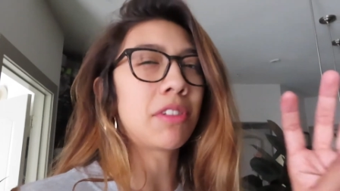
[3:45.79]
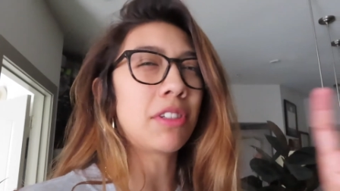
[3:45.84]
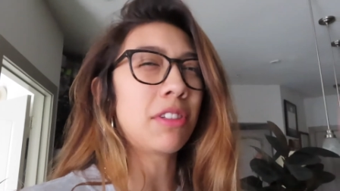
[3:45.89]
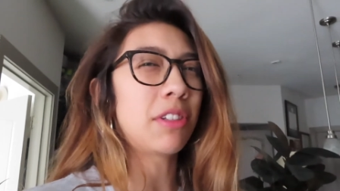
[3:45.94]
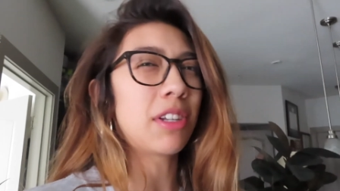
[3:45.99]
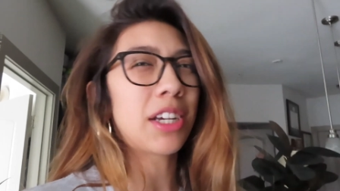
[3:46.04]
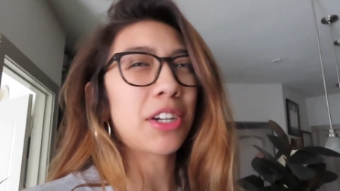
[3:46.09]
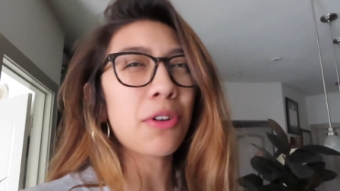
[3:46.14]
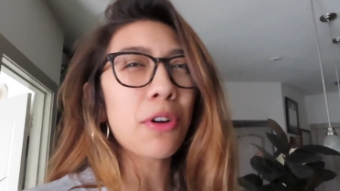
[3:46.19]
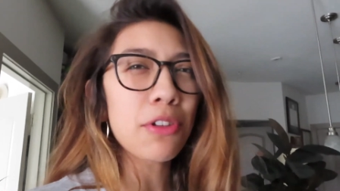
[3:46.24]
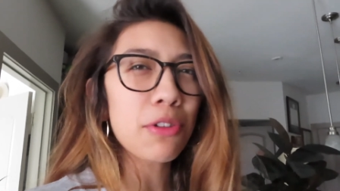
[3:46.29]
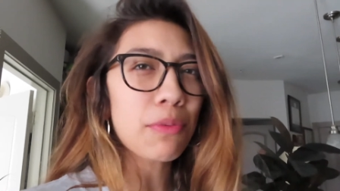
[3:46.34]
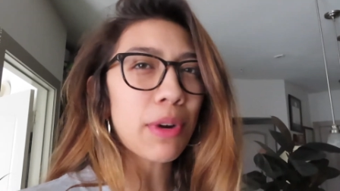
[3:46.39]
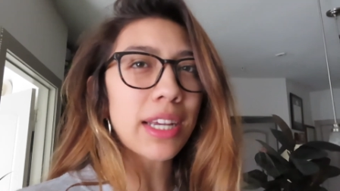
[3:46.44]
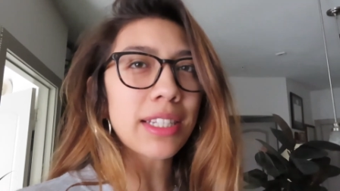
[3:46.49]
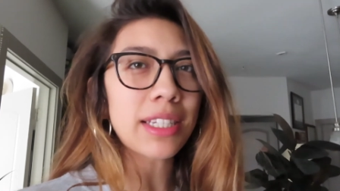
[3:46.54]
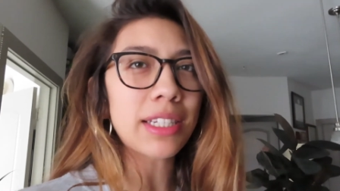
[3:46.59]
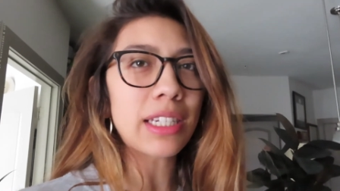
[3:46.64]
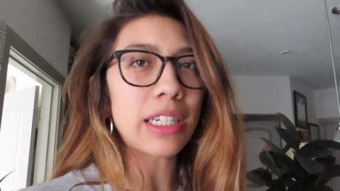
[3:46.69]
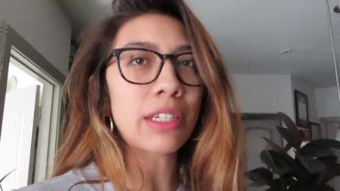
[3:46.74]
ignore the
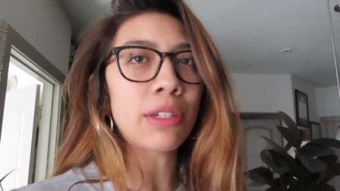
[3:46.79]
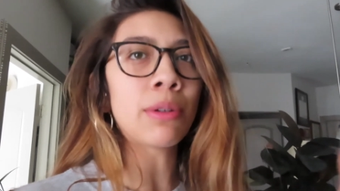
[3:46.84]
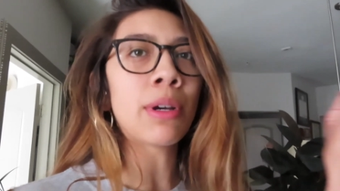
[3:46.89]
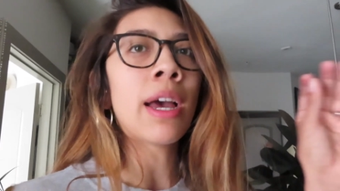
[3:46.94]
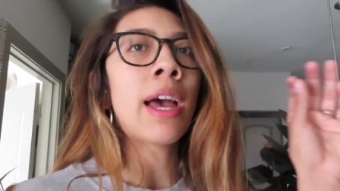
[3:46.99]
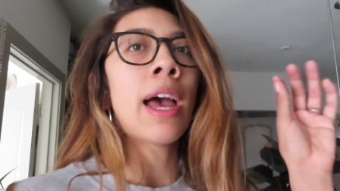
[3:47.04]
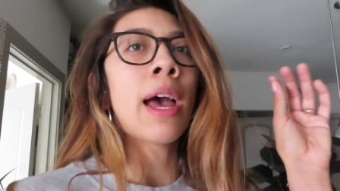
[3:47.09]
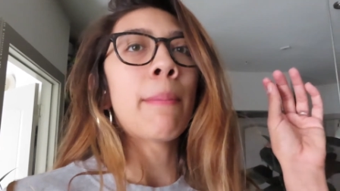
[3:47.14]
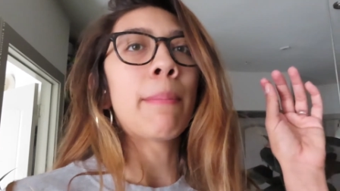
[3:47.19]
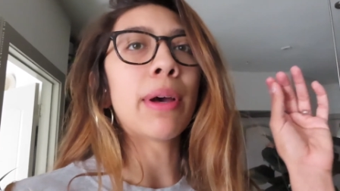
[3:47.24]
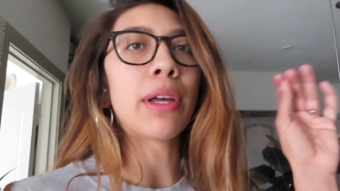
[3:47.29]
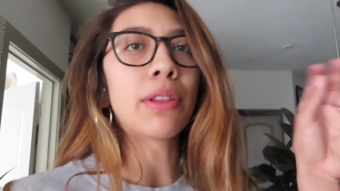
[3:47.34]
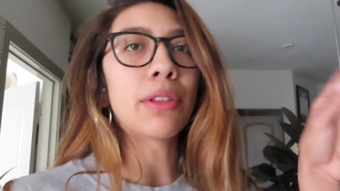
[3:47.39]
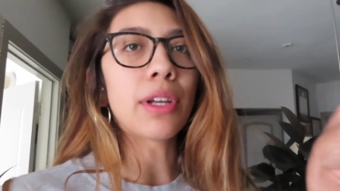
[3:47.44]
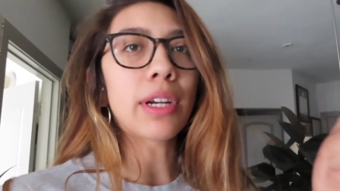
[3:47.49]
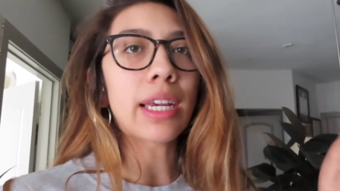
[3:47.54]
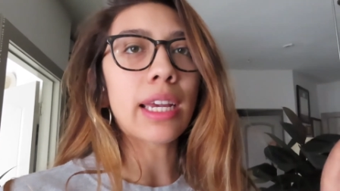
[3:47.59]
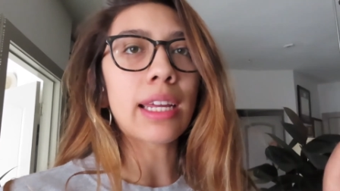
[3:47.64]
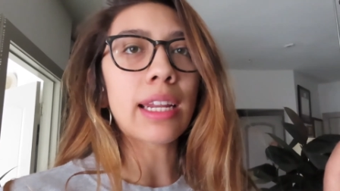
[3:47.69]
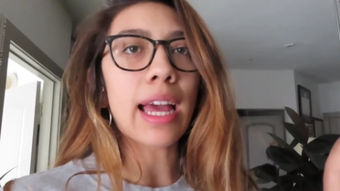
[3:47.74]
residue, but
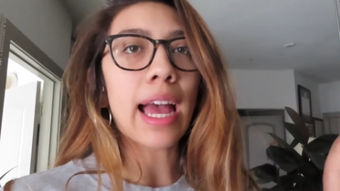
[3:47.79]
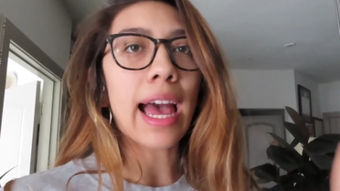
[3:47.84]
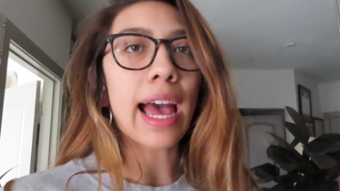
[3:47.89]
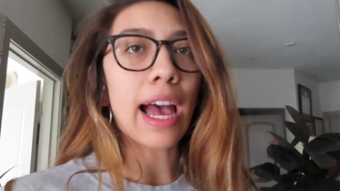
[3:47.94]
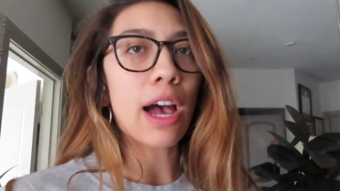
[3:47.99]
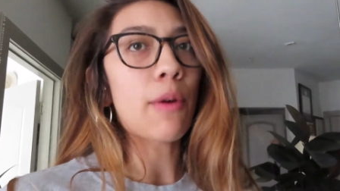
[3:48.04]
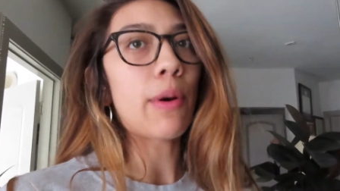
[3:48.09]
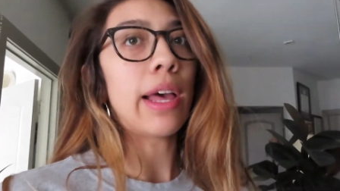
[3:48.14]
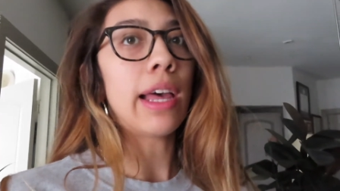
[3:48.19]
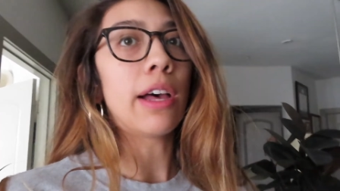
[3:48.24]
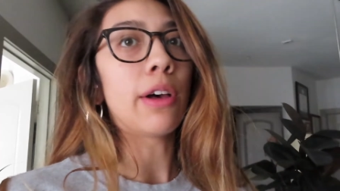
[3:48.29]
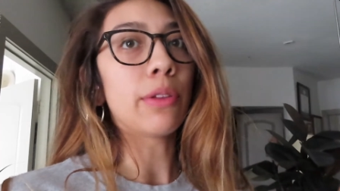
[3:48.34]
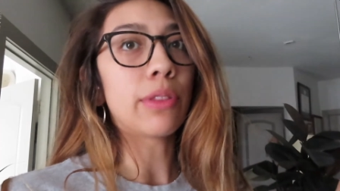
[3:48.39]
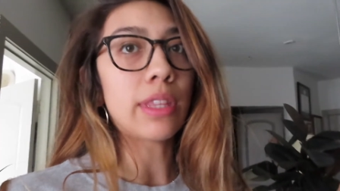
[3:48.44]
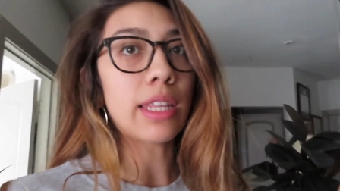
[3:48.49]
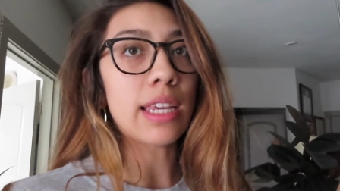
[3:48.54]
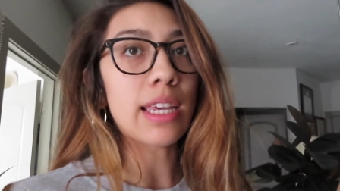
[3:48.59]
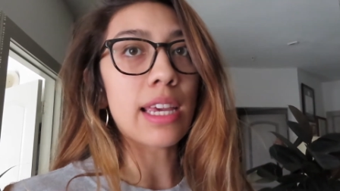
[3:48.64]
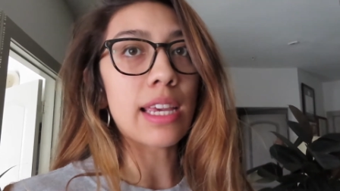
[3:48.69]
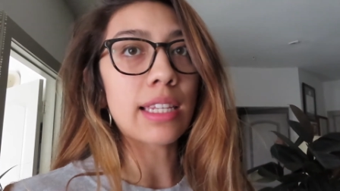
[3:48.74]
look at how
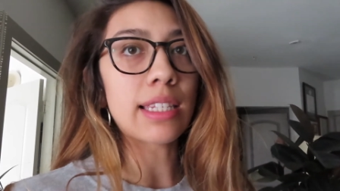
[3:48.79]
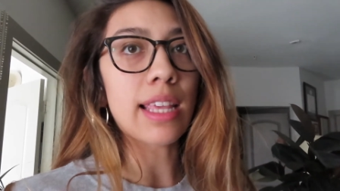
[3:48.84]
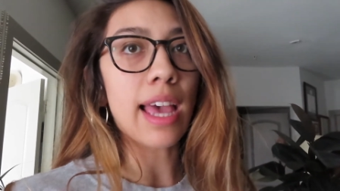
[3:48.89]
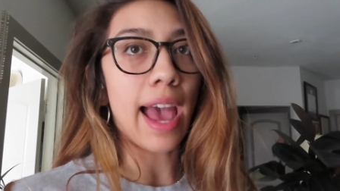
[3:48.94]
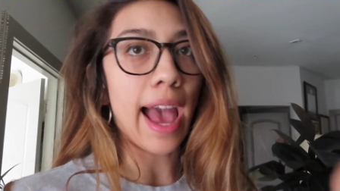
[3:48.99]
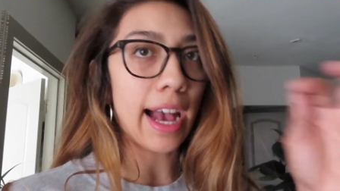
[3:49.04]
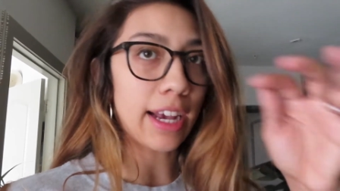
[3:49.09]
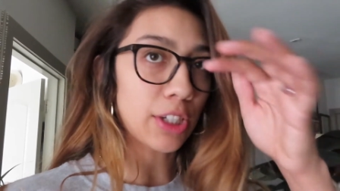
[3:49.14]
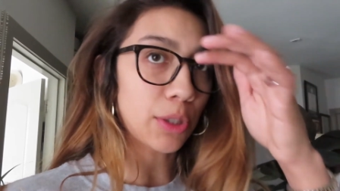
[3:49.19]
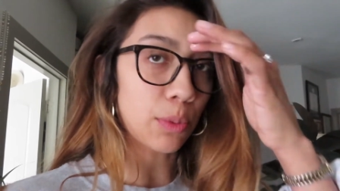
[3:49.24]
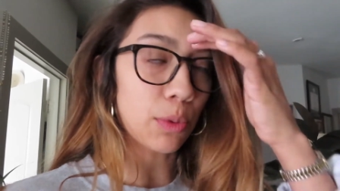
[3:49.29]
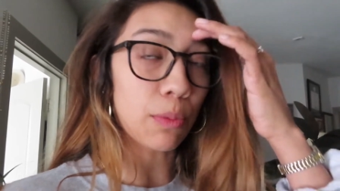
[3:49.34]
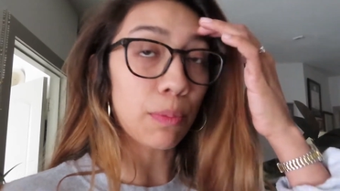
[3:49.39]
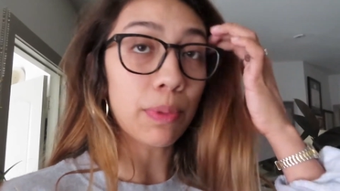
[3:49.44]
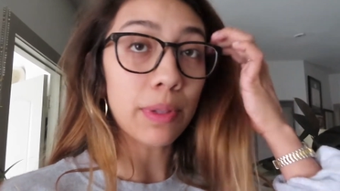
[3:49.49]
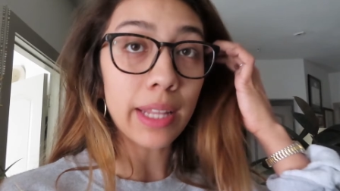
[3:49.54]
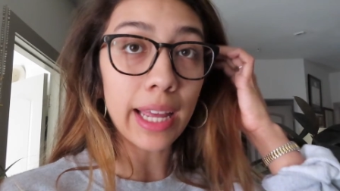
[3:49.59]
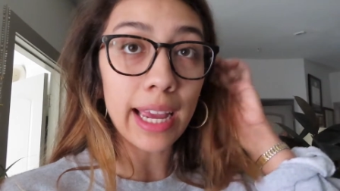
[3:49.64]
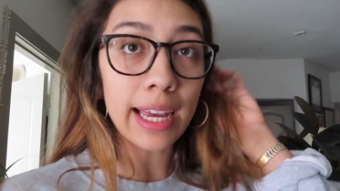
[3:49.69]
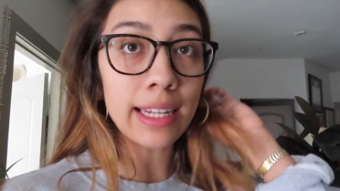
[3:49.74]
healthy is the actual
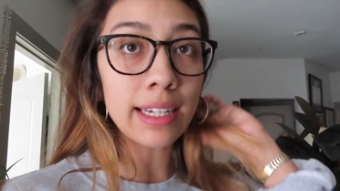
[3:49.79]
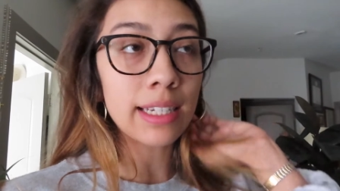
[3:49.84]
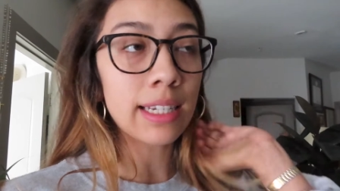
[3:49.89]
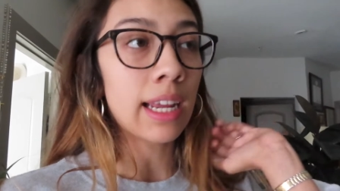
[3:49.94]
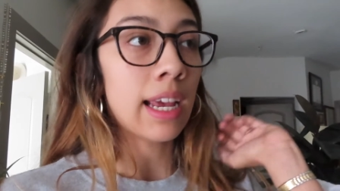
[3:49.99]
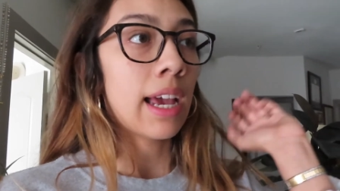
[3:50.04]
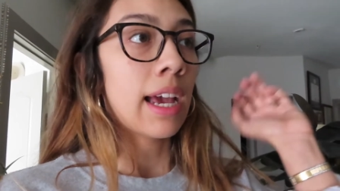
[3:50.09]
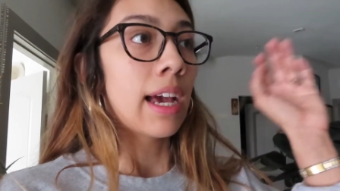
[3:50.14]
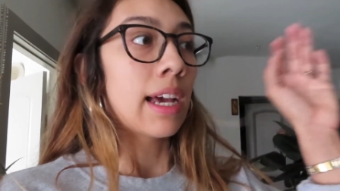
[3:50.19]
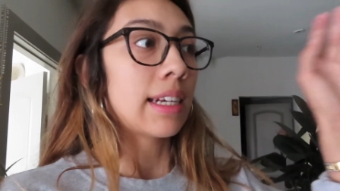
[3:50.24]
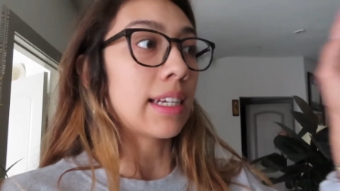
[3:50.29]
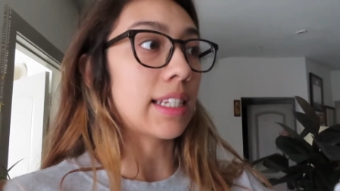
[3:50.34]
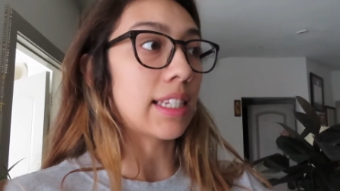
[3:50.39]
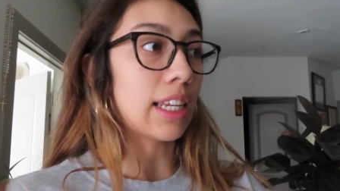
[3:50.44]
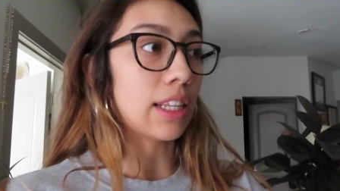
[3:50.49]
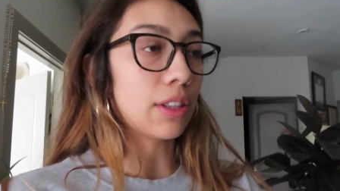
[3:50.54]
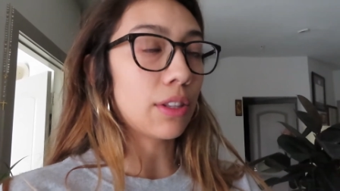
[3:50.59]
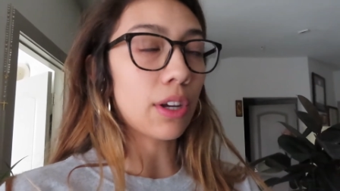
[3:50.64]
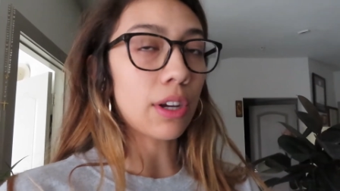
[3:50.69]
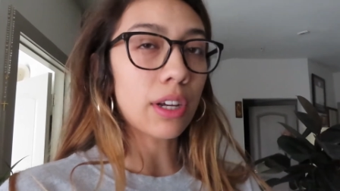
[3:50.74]
plant. Does
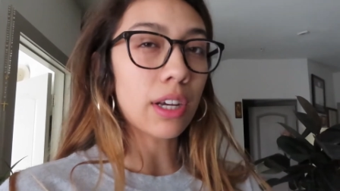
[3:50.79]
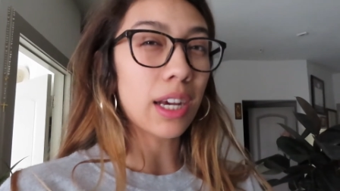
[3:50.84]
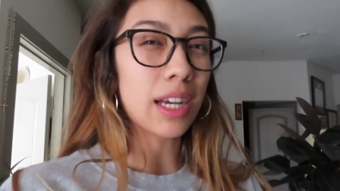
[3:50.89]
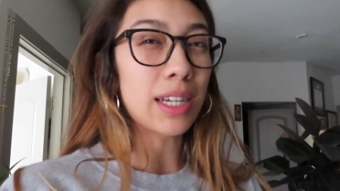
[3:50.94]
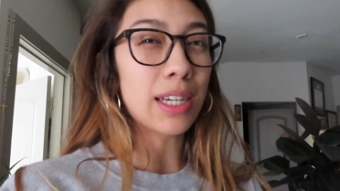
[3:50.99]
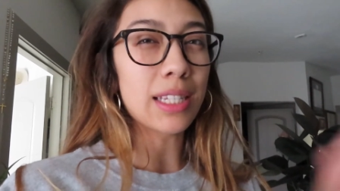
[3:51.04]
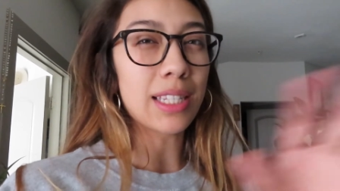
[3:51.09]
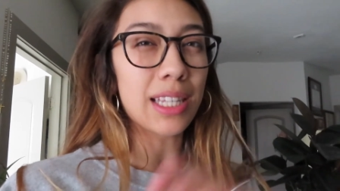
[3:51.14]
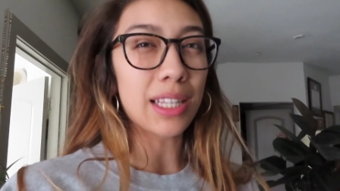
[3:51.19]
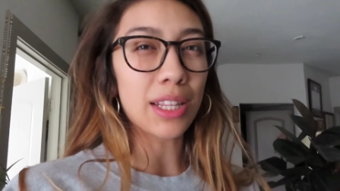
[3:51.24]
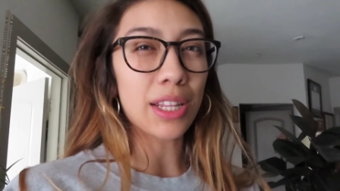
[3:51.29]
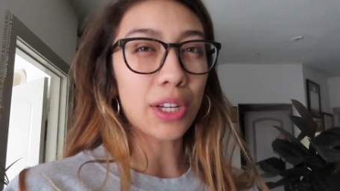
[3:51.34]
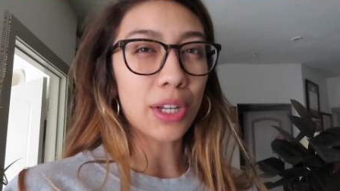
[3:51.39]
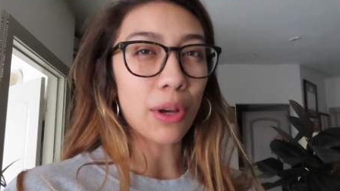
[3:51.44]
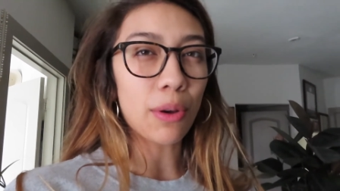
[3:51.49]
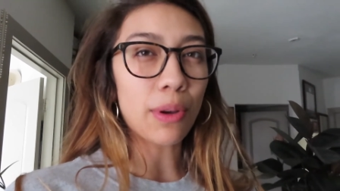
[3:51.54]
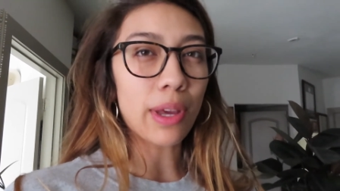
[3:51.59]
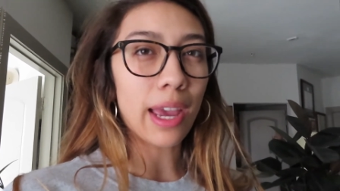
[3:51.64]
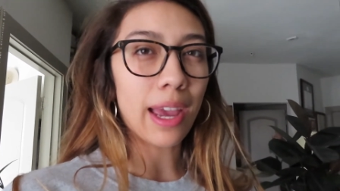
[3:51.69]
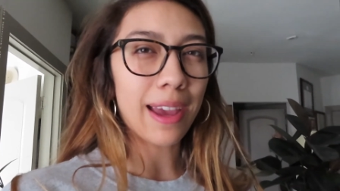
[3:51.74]
it look good? Does it look
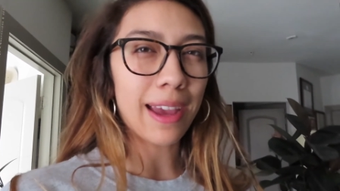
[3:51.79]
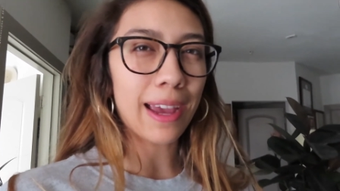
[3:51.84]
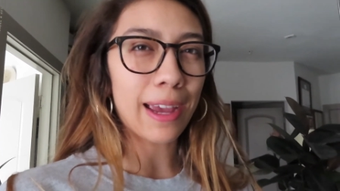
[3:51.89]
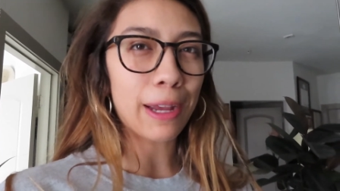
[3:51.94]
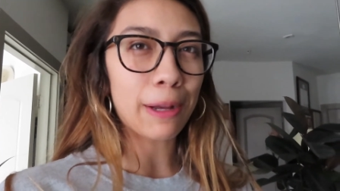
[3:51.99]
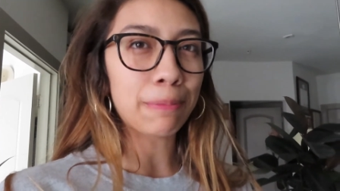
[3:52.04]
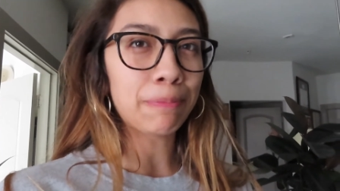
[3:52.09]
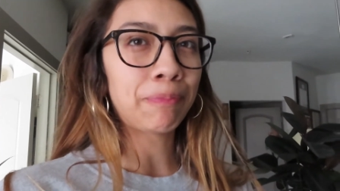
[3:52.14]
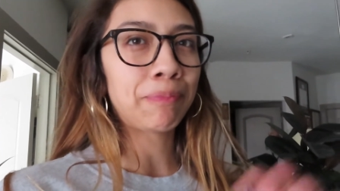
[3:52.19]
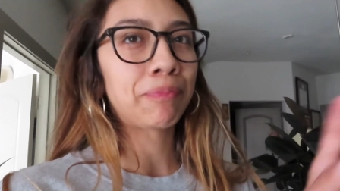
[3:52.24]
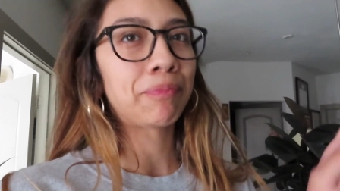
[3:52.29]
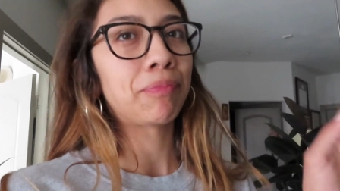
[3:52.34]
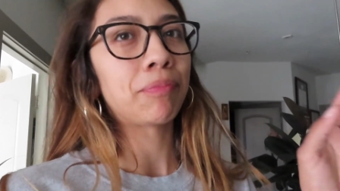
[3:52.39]
okay?